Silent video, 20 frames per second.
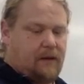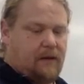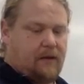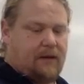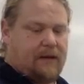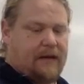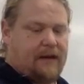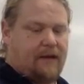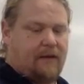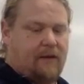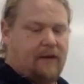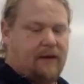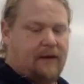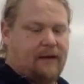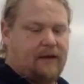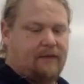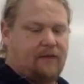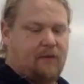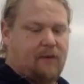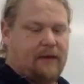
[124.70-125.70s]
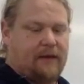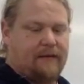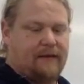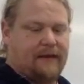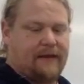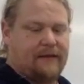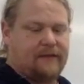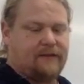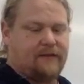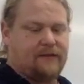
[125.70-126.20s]
Okay, I don't want to give away
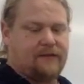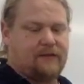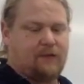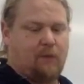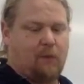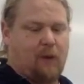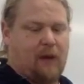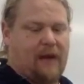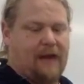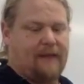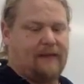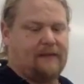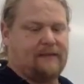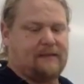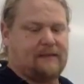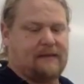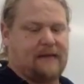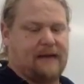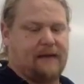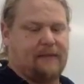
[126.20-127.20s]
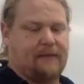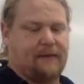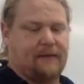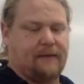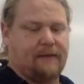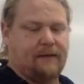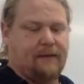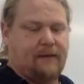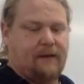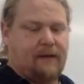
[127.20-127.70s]
the answers to why this is
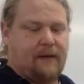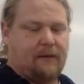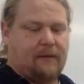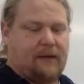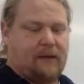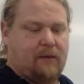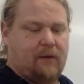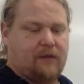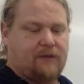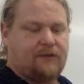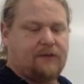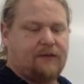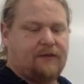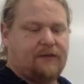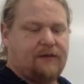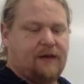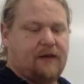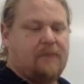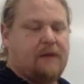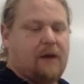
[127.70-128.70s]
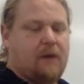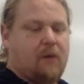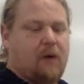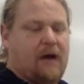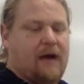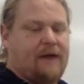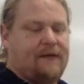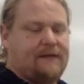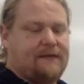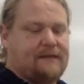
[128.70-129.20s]
happening, but I want you to think about
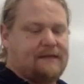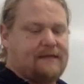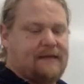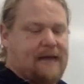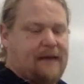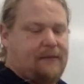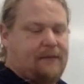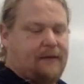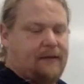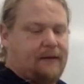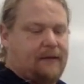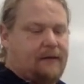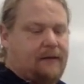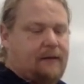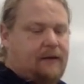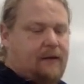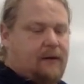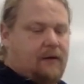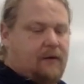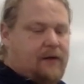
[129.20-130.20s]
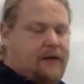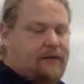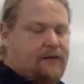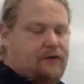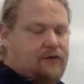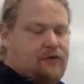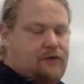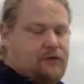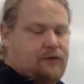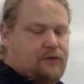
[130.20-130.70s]
why this is happening, right?
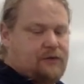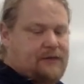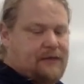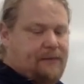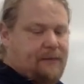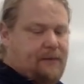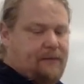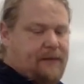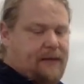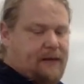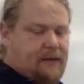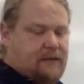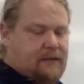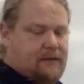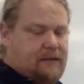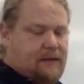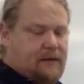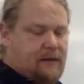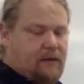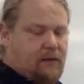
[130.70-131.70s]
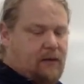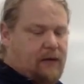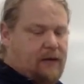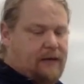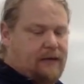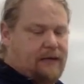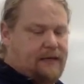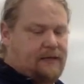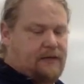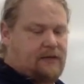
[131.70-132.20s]
There's two separate metals here, one
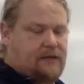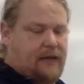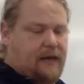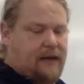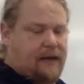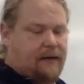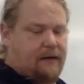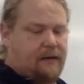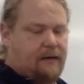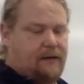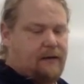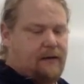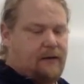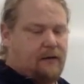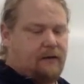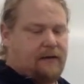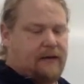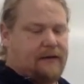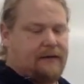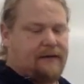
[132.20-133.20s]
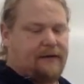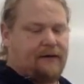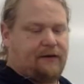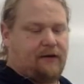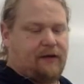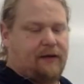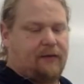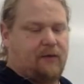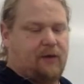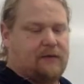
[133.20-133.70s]
on each side. I've got nickel
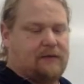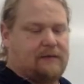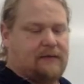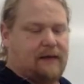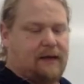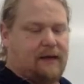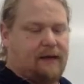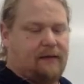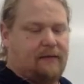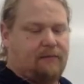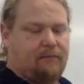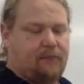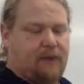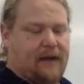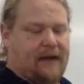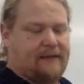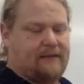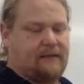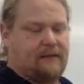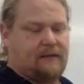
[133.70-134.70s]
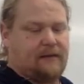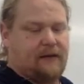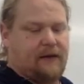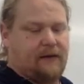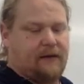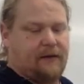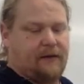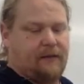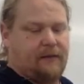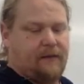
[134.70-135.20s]
on one side, brass on the
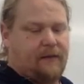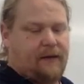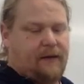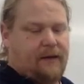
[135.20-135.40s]
other.